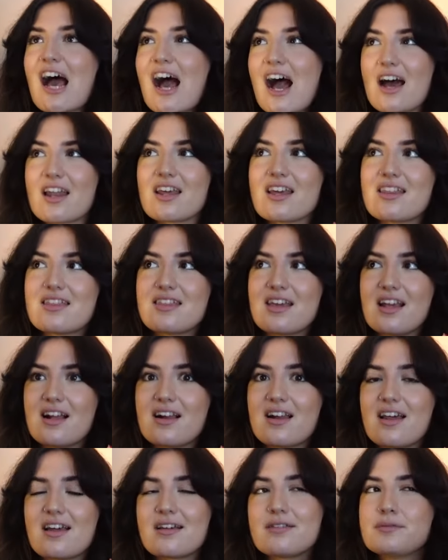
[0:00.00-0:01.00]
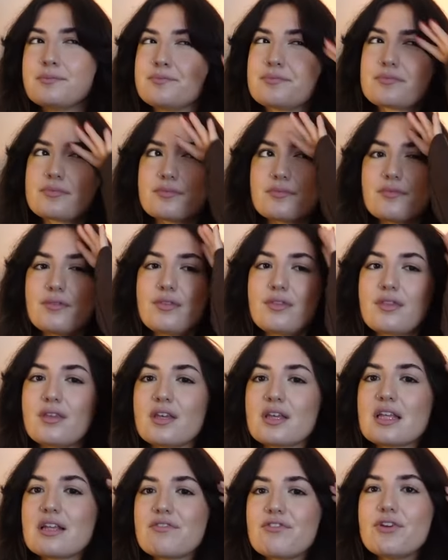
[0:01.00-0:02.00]
And I think like
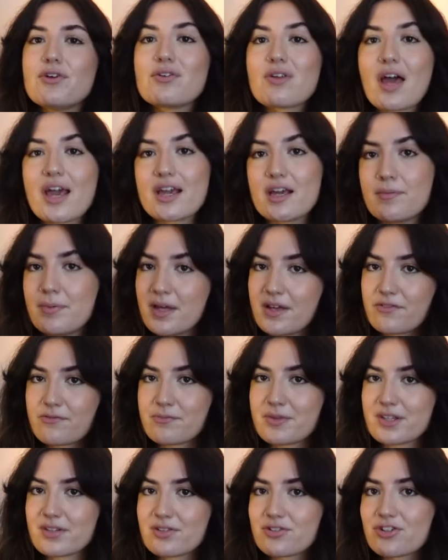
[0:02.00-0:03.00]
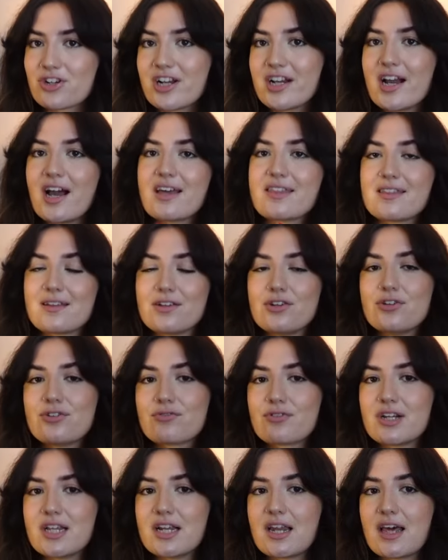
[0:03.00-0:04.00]
if you like a bit of mystery, I think you'd
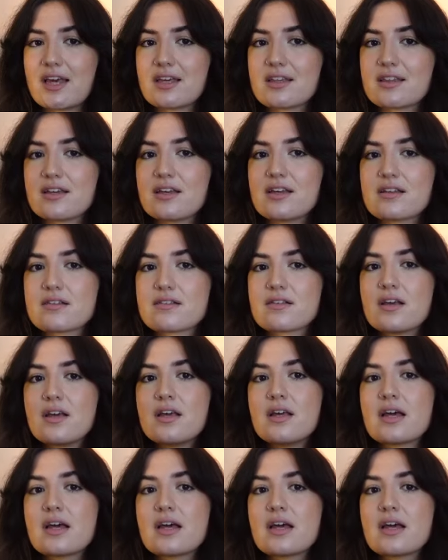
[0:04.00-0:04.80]
really like this.